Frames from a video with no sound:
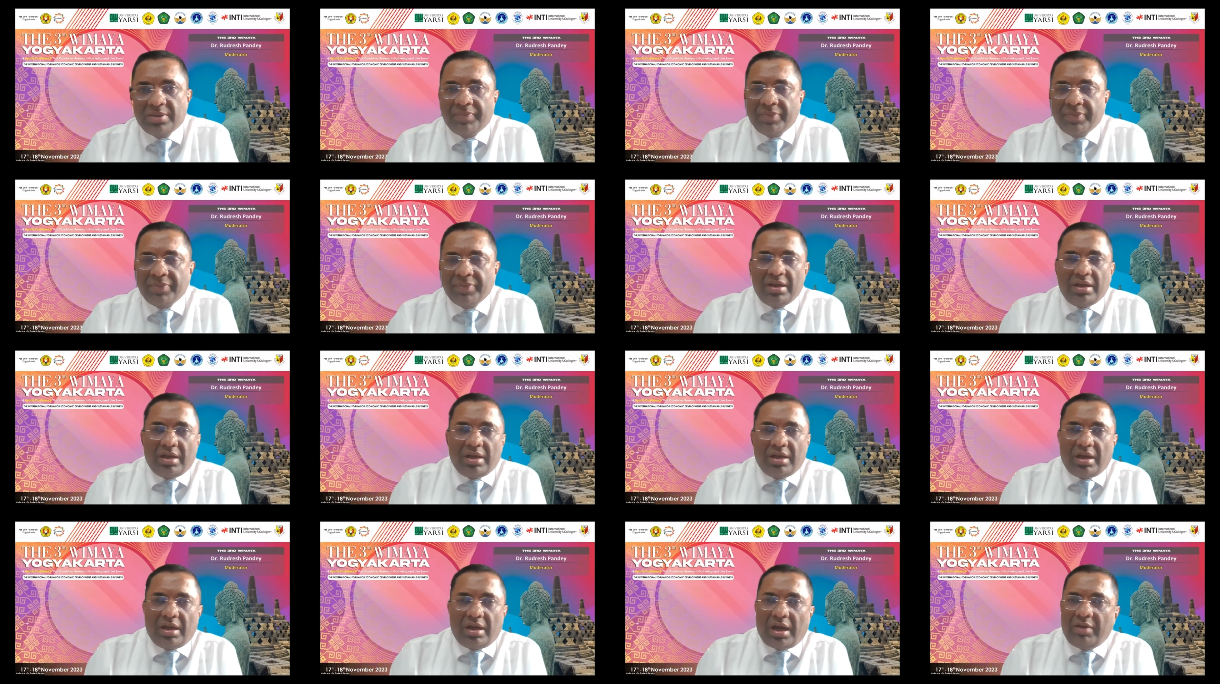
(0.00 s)

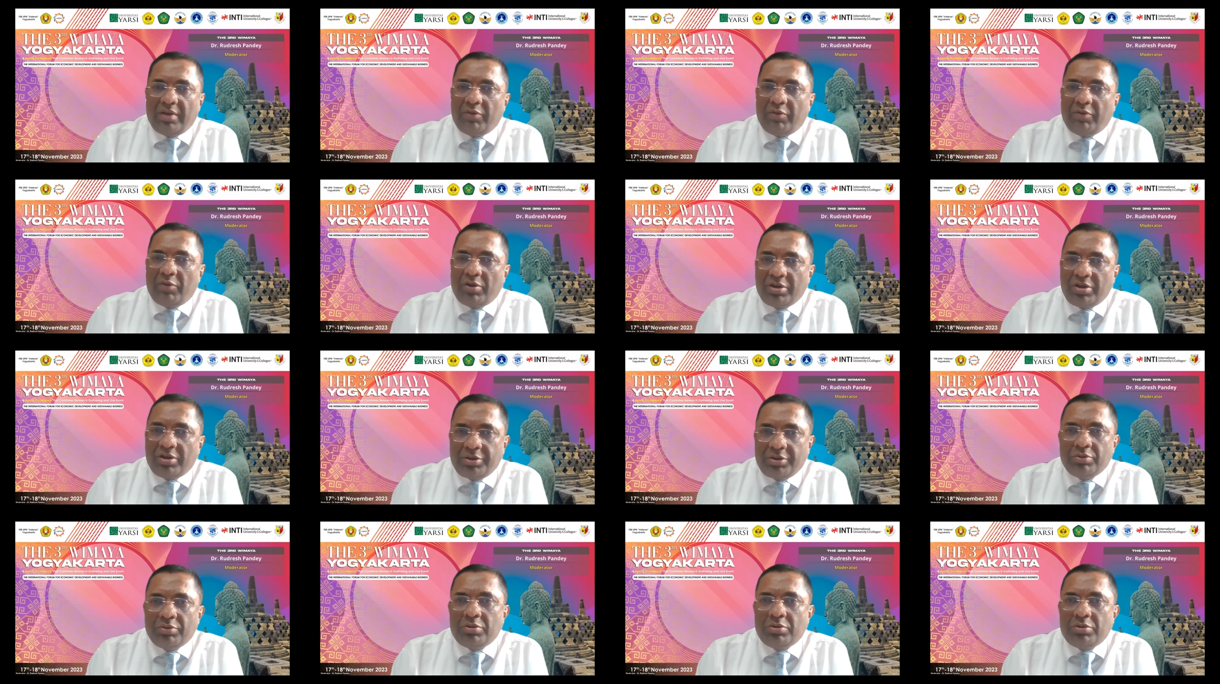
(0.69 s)
I want you
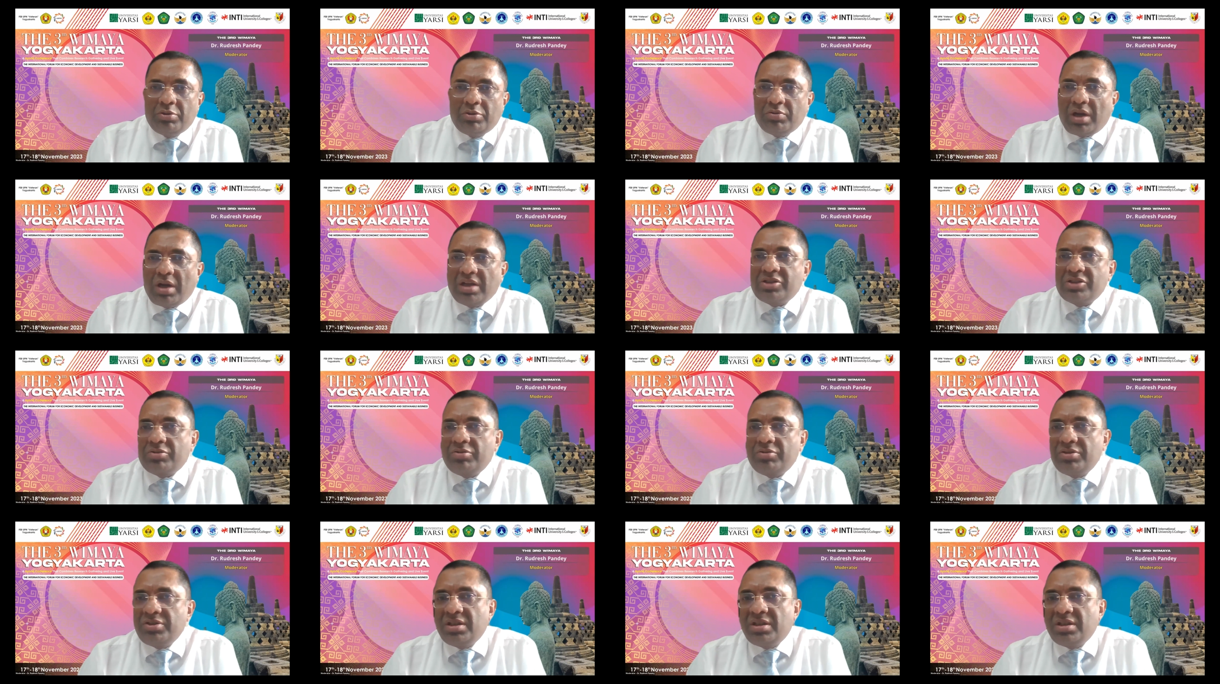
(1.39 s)
to ask
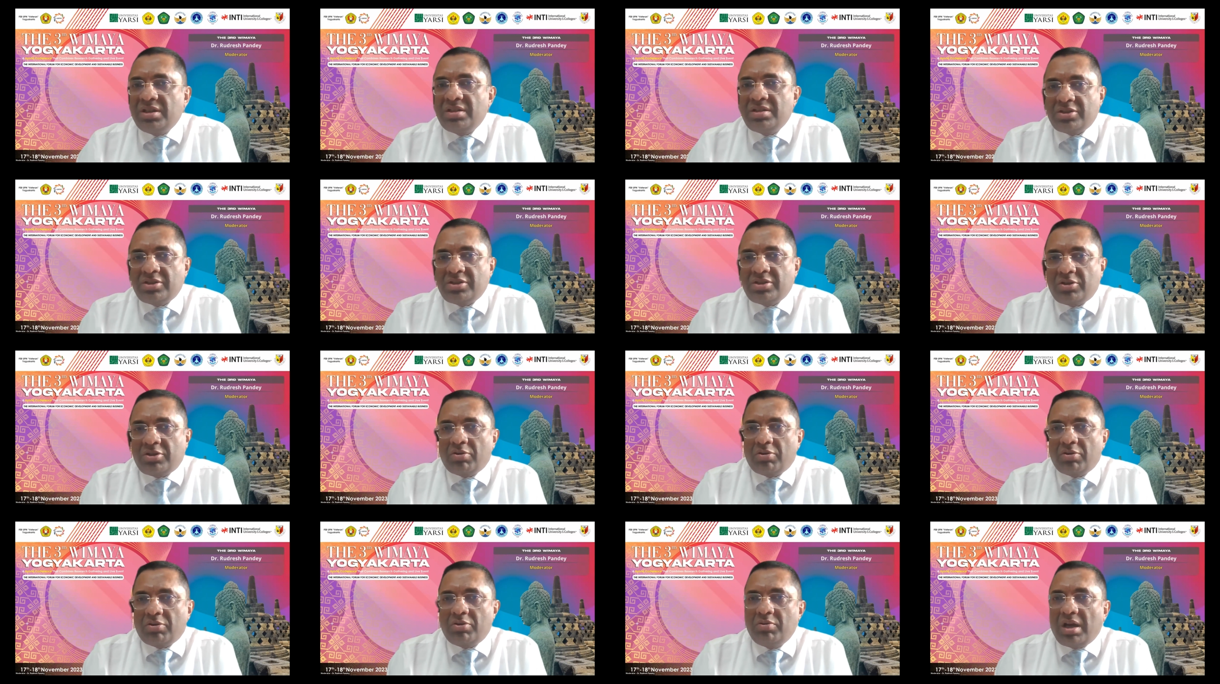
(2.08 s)
questions, talk to
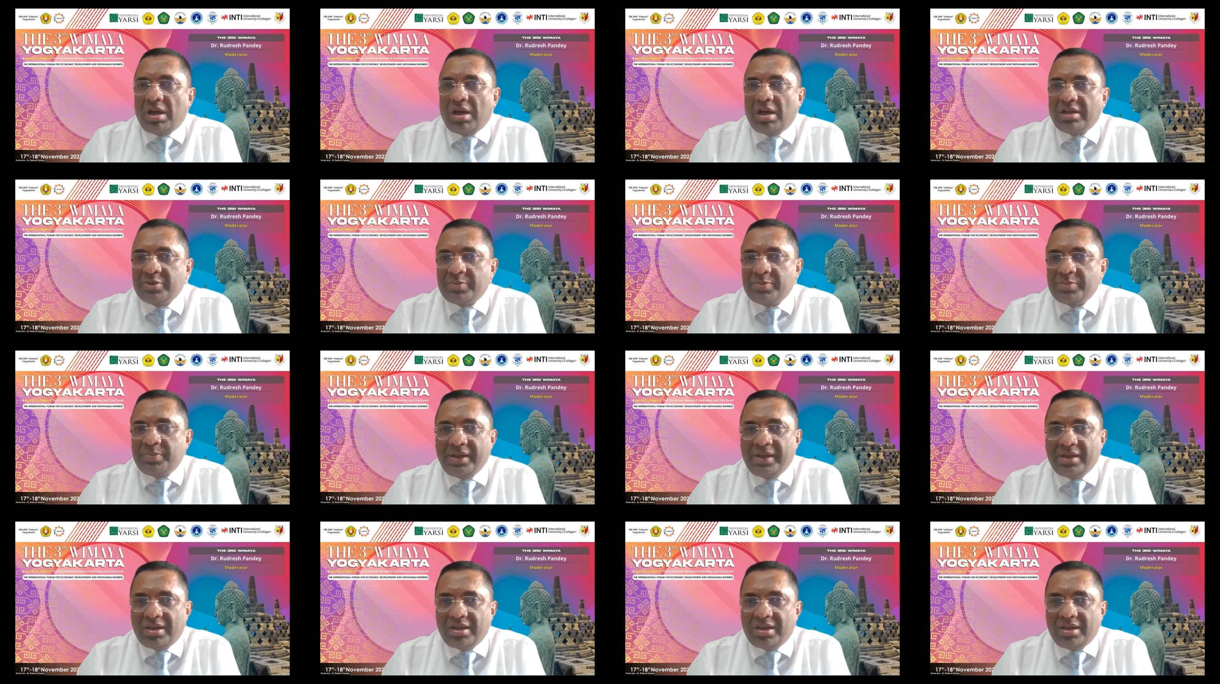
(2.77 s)
our
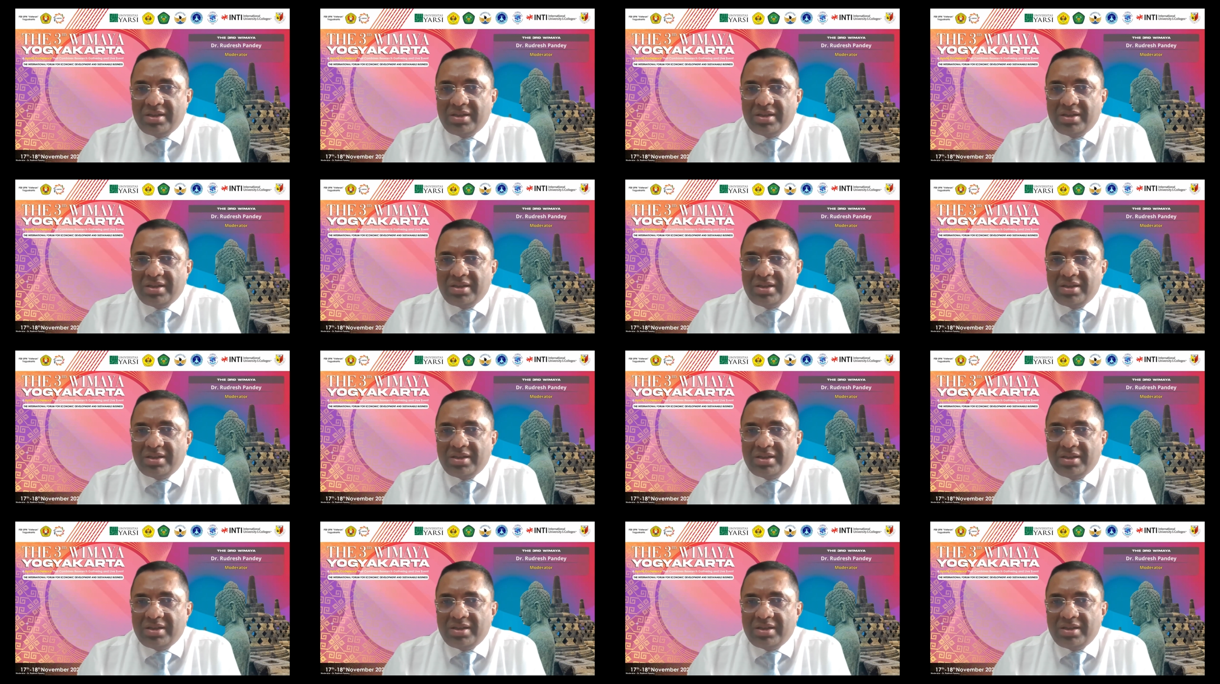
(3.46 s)
speakers,